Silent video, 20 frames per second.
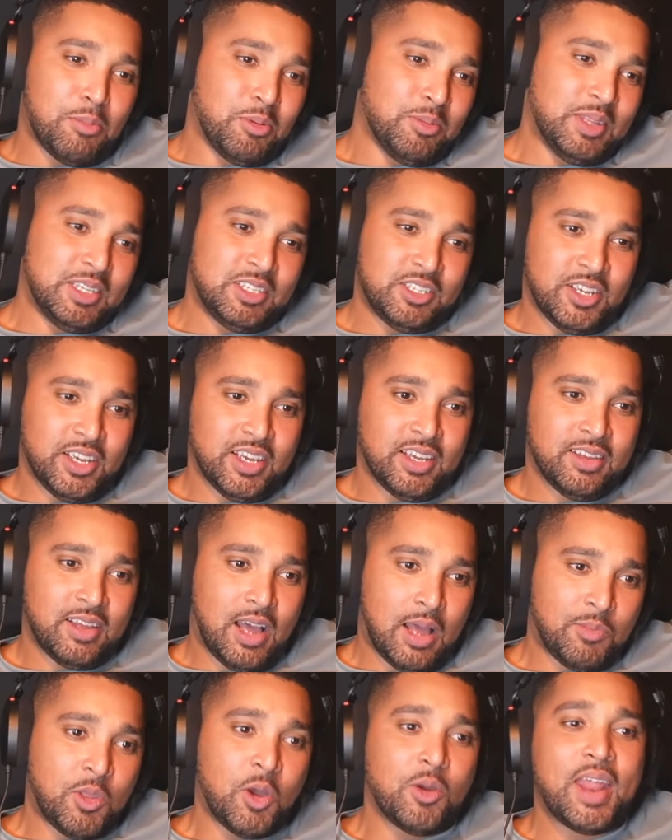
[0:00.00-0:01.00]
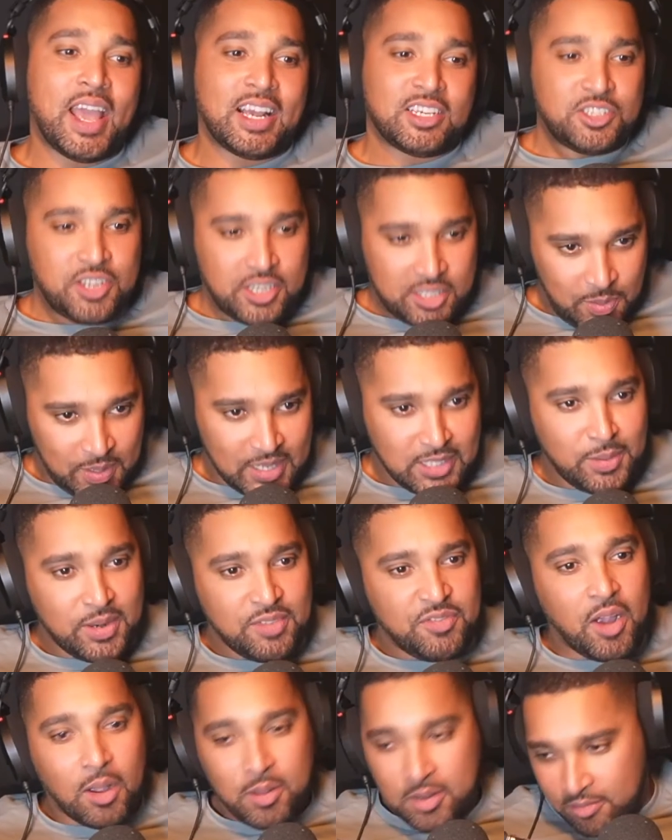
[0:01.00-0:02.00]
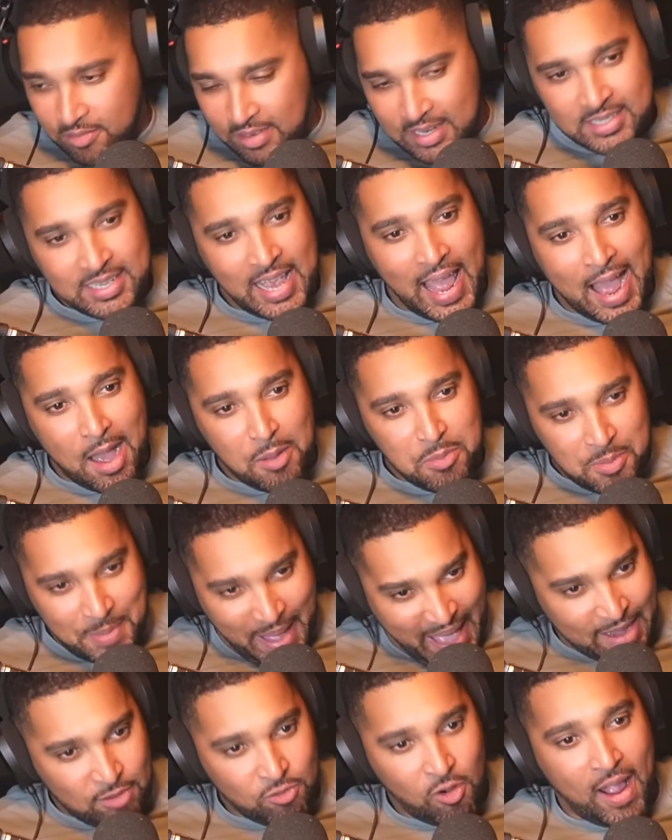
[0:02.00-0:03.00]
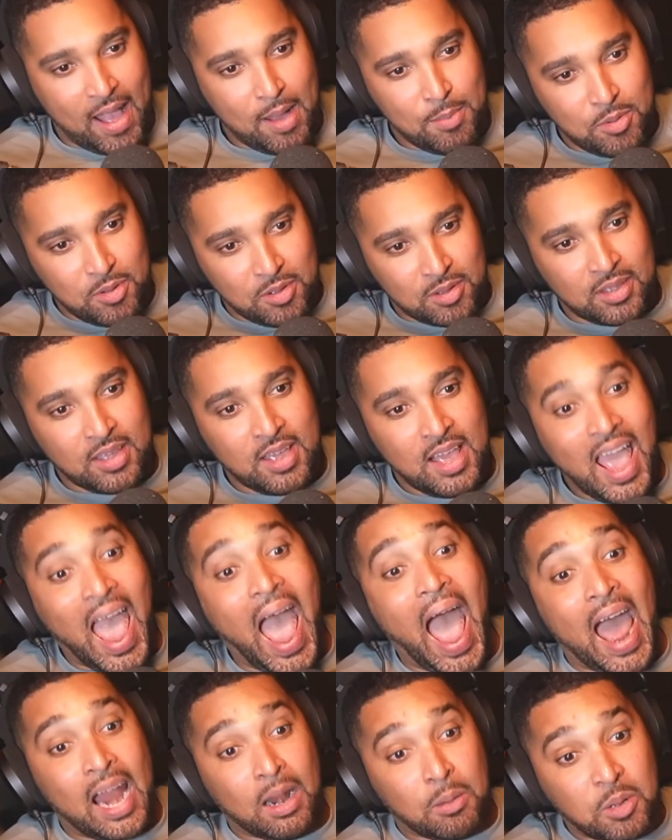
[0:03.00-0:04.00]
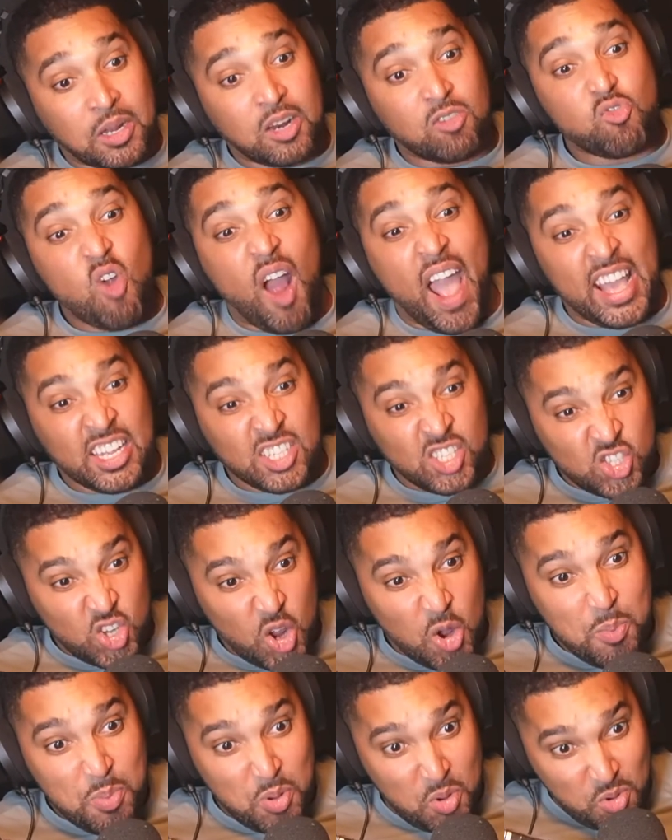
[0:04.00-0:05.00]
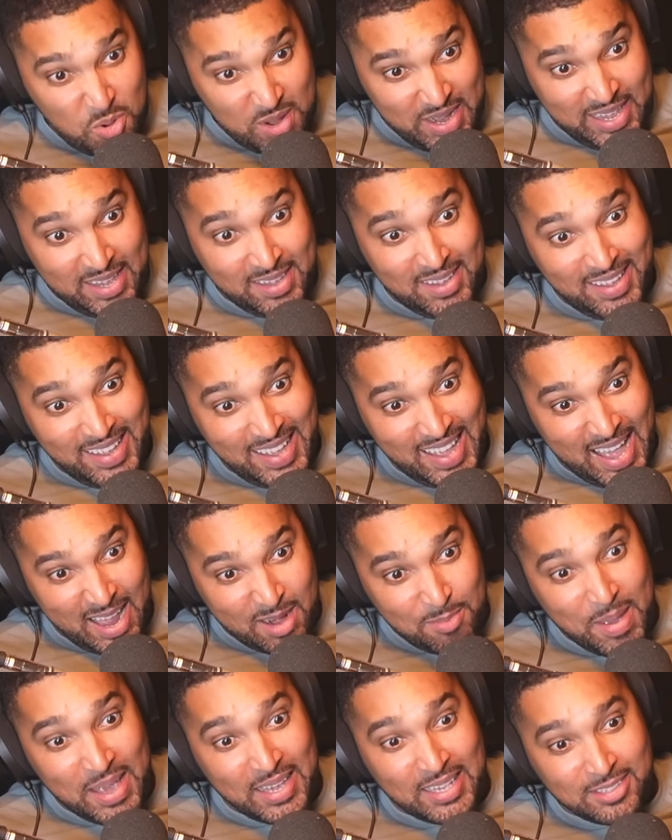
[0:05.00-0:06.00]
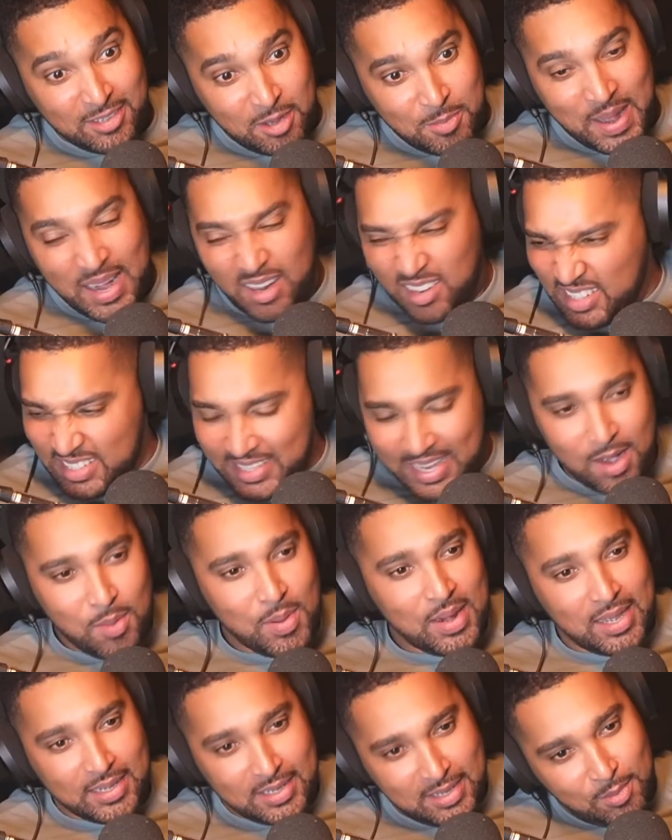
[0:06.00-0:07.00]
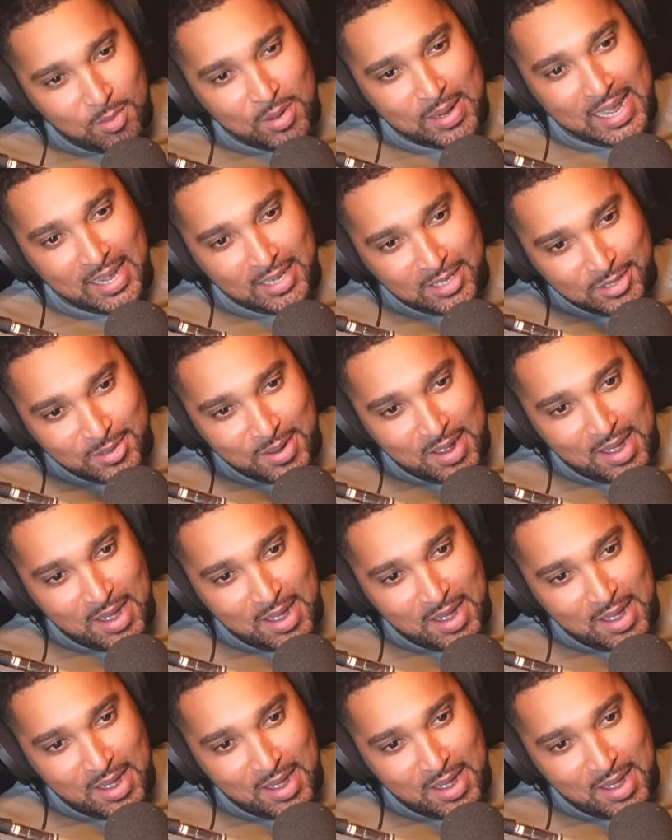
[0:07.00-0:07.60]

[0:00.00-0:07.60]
this year. No, next year, 2023, I'm going to release an album and write a book. And I'm going to write it so poorly and make it so bad. I'm going to see how well I can do it.